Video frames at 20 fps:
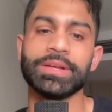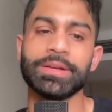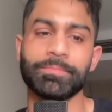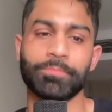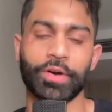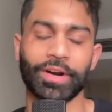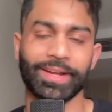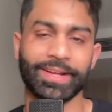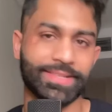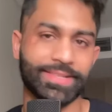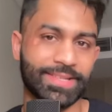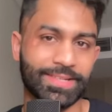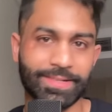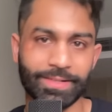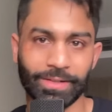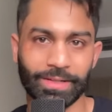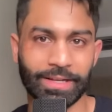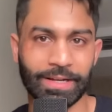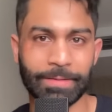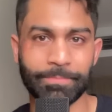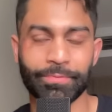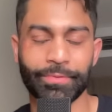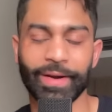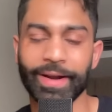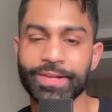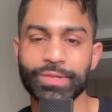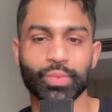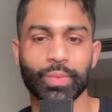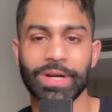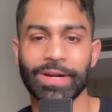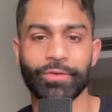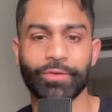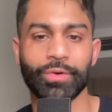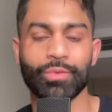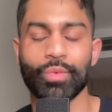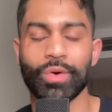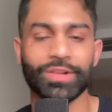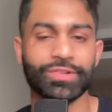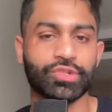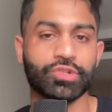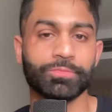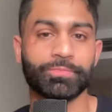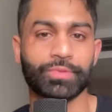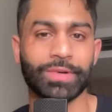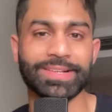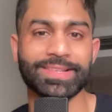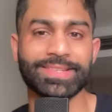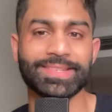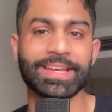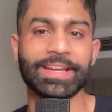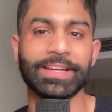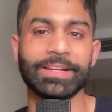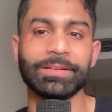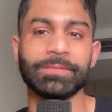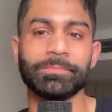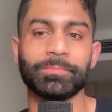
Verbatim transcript: Market's still going to price whatever it wants to price in,